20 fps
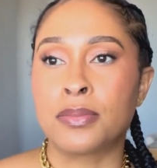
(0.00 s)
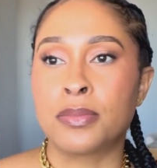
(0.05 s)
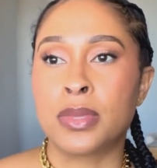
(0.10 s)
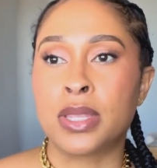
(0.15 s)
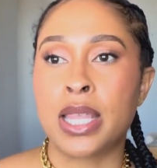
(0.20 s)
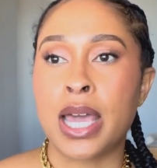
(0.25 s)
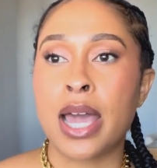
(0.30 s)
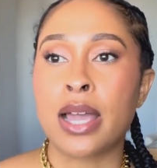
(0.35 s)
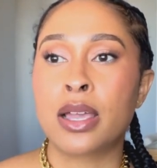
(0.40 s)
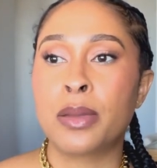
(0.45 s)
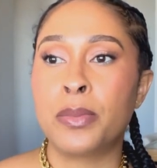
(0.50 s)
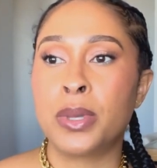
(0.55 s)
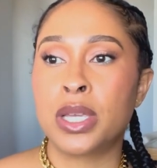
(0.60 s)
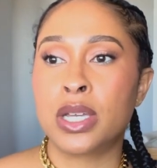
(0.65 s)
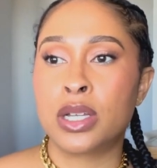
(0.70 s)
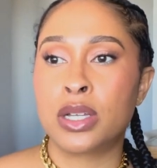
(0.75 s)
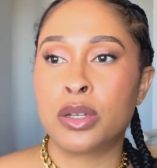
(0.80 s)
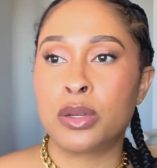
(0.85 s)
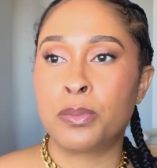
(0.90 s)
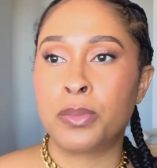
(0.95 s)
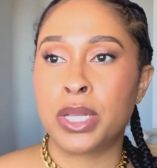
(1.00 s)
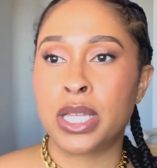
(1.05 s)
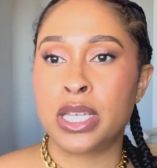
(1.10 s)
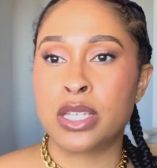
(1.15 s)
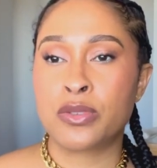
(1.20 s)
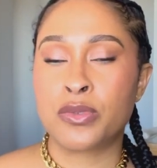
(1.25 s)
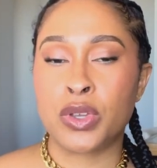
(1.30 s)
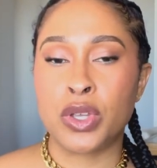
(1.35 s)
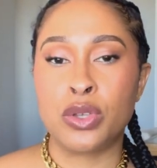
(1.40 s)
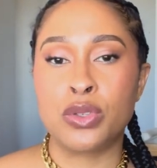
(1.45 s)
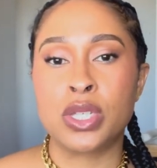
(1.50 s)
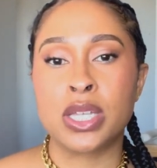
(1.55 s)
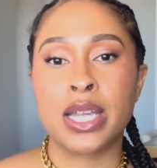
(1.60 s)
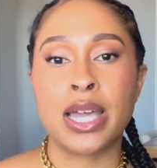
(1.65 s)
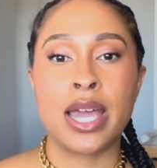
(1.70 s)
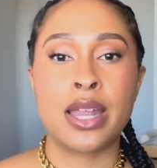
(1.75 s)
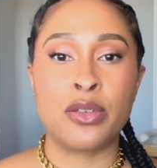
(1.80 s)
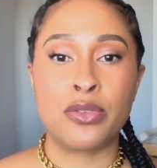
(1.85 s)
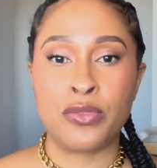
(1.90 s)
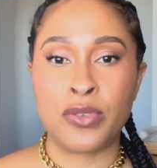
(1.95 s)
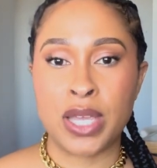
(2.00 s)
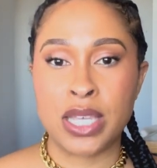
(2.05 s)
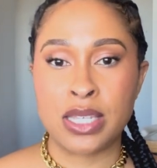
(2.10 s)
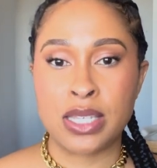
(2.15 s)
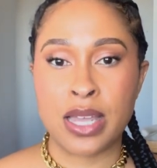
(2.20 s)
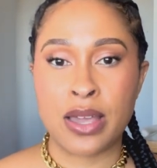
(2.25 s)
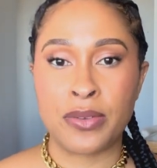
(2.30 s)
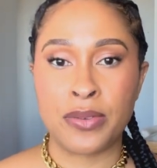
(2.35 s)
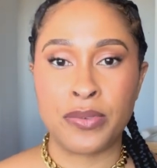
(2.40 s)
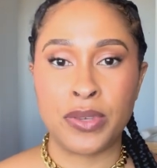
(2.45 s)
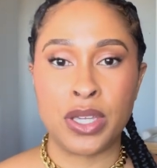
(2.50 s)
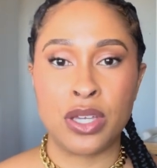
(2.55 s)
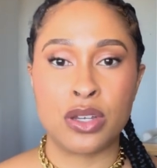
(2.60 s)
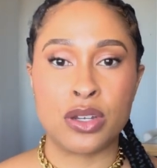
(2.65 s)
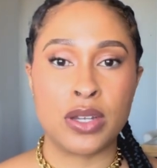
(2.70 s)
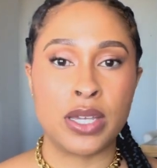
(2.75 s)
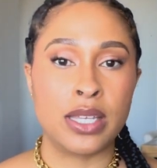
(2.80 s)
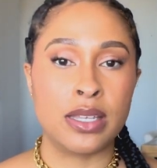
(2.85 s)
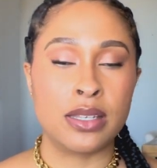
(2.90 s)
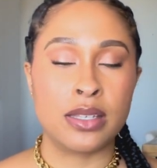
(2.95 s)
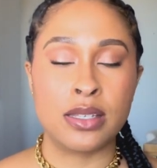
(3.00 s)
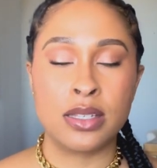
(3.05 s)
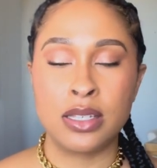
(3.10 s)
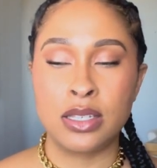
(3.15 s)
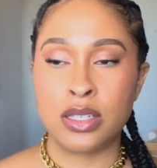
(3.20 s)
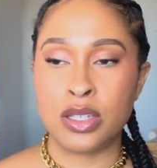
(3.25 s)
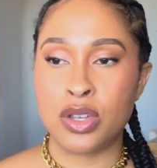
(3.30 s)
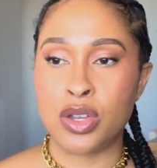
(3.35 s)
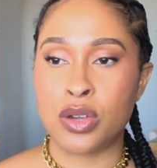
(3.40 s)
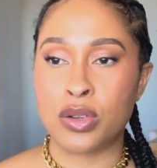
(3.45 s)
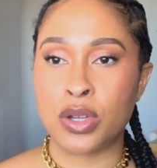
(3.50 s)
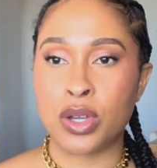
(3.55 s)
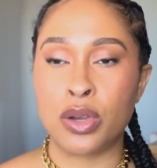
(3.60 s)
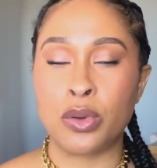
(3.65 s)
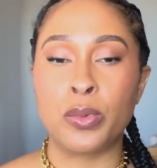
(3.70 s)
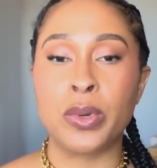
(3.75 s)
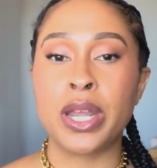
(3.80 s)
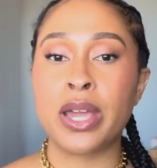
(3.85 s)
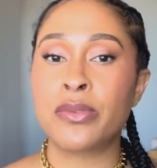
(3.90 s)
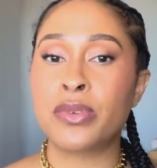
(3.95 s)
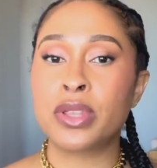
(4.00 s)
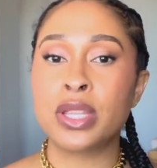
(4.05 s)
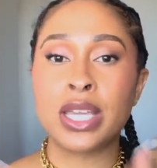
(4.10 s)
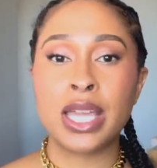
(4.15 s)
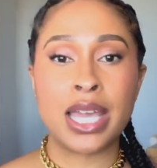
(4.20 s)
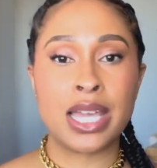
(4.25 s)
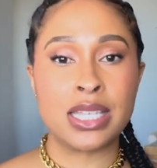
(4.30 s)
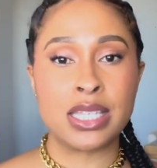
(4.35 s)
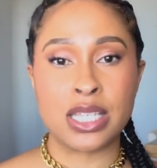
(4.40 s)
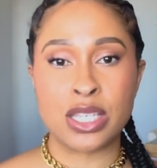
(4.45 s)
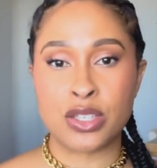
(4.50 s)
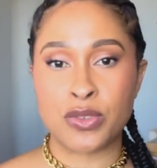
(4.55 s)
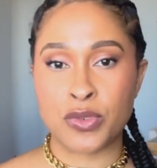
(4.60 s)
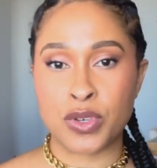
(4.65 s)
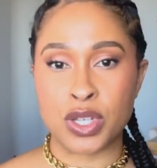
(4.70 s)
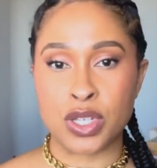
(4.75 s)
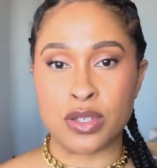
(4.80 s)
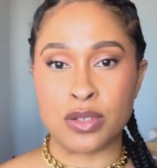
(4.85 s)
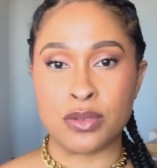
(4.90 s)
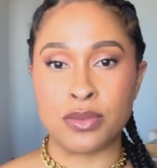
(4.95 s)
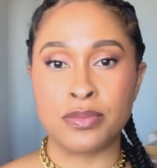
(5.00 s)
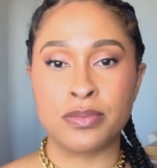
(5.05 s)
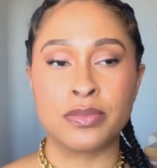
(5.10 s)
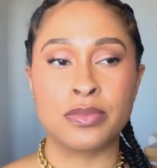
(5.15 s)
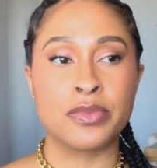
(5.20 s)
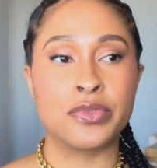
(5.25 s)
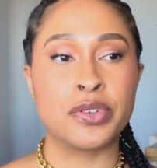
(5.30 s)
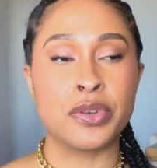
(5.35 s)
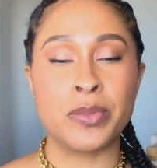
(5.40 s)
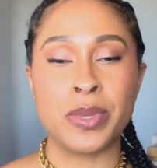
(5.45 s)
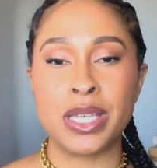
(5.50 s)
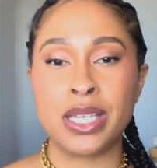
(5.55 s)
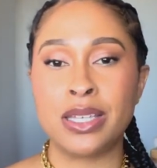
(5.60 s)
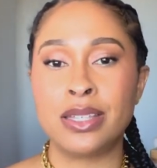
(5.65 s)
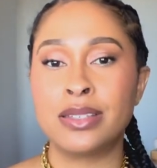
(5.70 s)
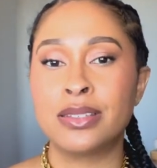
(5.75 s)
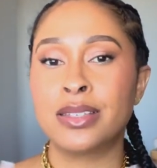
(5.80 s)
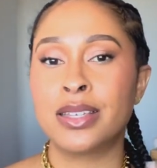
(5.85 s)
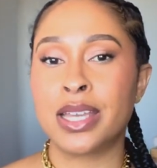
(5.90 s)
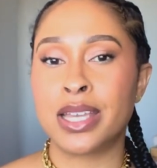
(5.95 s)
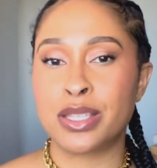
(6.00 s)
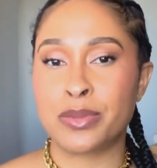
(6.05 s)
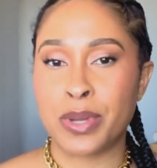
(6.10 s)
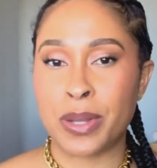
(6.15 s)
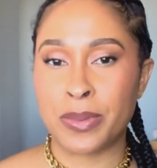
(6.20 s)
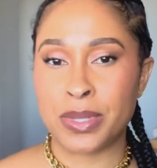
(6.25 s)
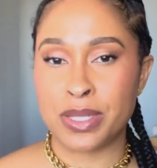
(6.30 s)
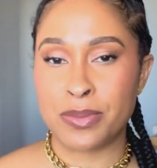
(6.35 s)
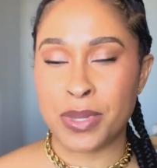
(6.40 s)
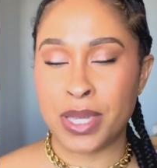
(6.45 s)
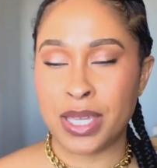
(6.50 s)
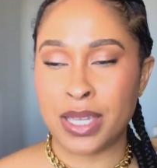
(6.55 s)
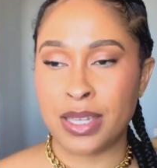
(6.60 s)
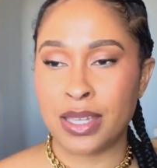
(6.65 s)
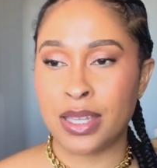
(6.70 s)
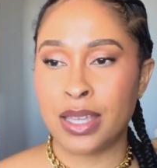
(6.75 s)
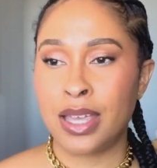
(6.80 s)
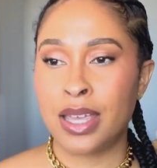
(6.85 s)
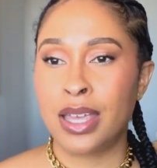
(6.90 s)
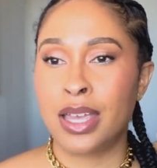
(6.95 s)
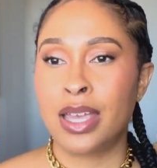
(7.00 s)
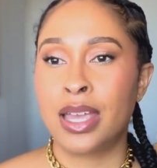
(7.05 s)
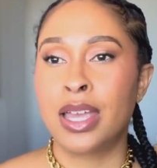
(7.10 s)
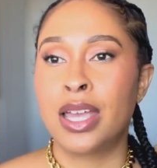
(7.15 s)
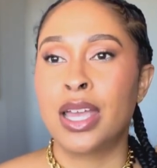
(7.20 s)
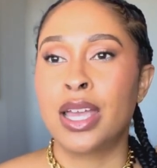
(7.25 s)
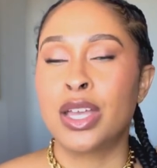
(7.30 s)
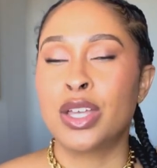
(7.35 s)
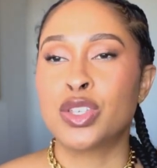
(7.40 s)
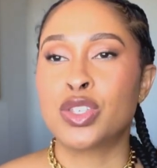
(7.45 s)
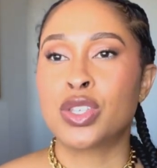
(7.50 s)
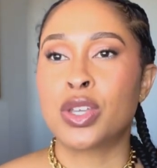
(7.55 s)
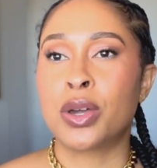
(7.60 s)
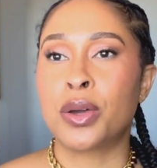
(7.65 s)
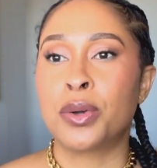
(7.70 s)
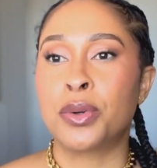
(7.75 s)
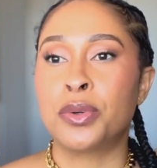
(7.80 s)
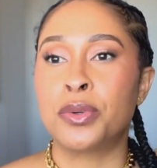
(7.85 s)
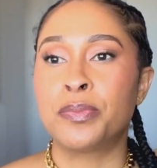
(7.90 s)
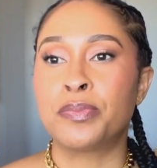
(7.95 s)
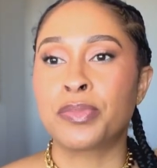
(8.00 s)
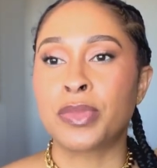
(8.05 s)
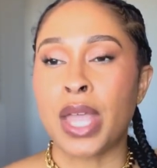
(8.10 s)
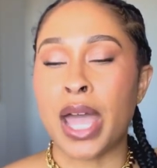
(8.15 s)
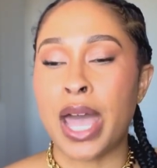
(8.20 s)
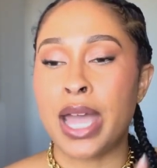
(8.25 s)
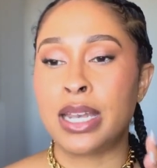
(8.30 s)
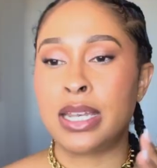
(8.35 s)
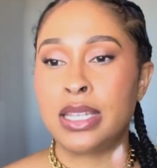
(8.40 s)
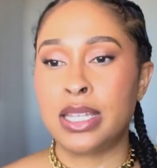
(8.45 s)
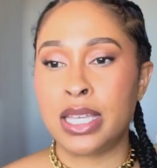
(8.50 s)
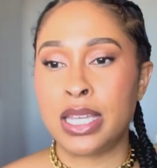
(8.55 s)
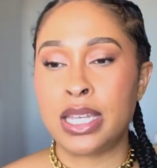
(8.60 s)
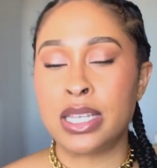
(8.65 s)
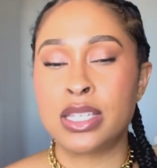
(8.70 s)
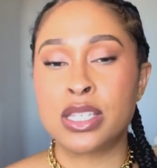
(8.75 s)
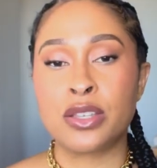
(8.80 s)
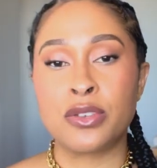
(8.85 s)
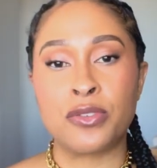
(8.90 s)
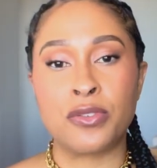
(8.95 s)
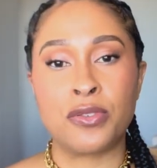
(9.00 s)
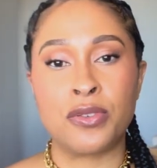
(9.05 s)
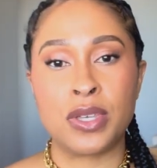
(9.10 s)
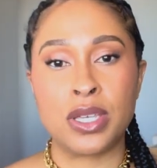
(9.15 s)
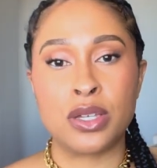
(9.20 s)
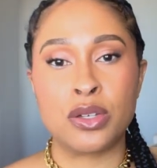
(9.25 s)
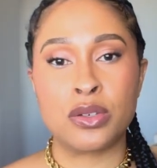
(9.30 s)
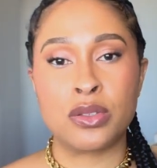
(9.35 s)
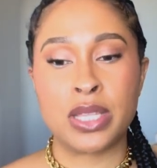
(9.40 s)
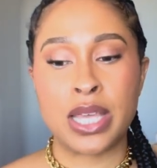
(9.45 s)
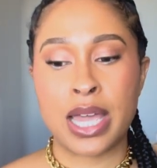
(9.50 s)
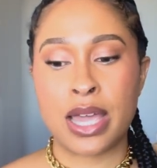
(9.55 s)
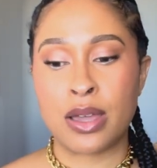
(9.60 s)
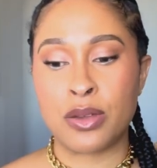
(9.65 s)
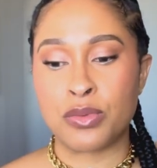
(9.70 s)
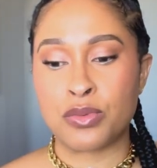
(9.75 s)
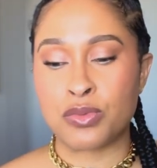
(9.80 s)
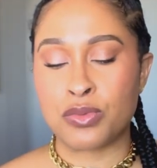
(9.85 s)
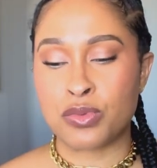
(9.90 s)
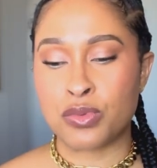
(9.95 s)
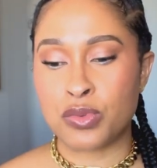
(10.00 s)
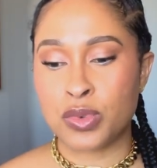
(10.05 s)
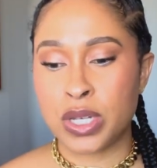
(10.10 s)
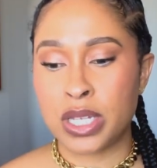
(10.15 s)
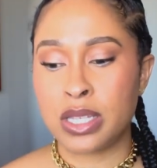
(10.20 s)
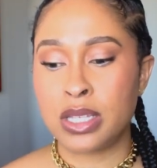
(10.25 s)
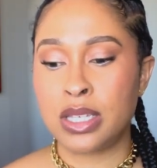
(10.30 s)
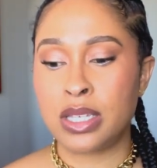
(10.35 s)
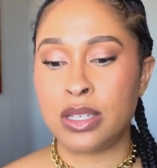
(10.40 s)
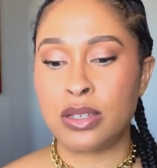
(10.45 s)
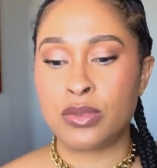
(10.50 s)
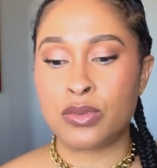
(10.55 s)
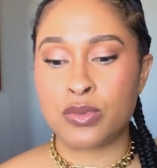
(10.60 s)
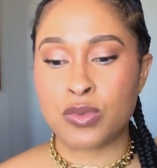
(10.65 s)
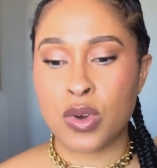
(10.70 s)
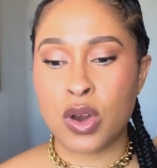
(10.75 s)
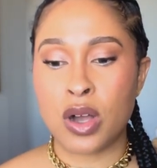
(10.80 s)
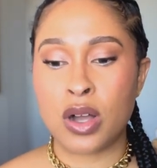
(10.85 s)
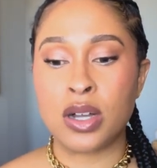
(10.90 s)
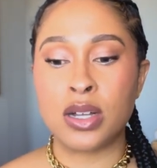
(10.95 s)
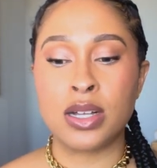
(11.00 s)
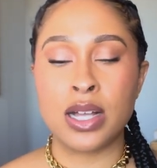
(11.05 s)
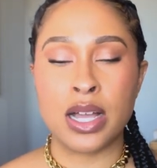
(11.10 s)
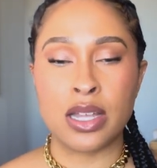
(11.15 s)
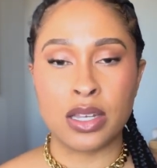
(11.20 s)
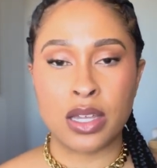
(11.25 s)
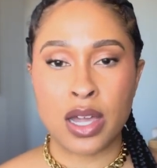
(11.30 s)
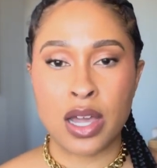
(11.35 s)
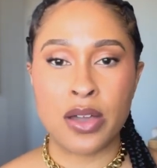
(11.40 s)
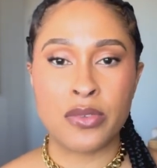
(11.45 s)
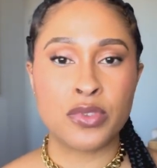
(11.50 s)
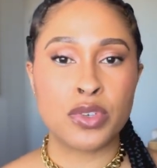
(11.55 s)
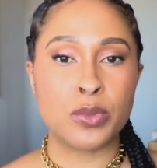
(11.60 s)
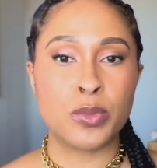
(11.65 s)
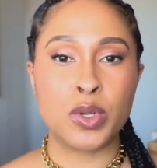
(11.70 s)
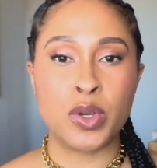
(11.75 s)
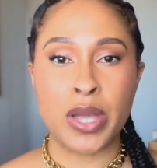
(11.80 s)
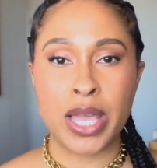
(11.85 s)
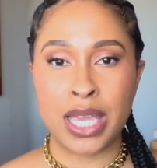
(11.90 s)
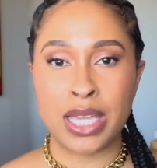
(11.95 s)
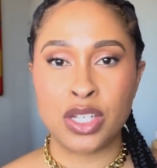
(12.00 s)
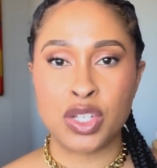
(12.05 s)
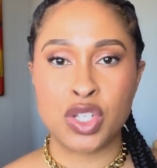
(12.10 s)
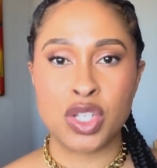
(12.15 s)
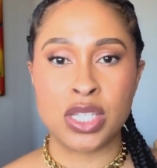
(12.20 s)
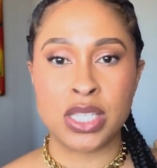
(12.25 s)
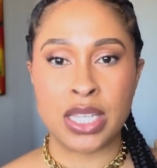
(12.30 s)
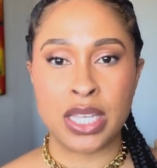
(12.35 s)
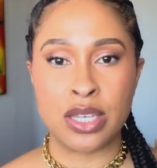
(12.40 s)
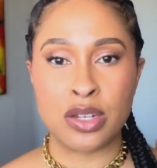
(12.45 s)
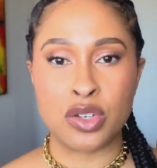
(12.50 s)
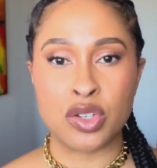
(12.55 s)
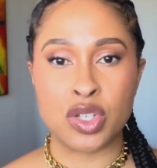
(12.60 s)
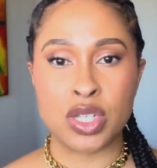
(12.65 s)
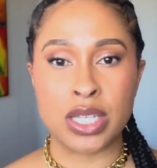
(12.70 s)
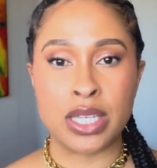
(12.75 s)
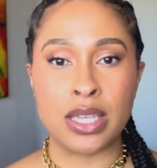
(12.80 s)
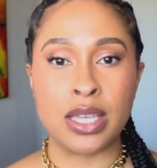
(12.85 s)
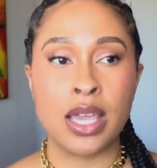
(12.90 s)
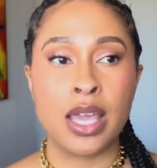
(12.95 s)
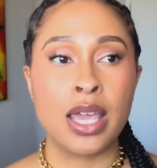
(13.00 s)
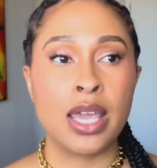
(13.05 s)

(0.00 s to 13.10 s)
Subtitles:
That could be a good place for you to kind of face that fear and, go, whatever the case is for you. For me, it's public speaking. So I needed to feel that really raw, uncomfortable, anxious energy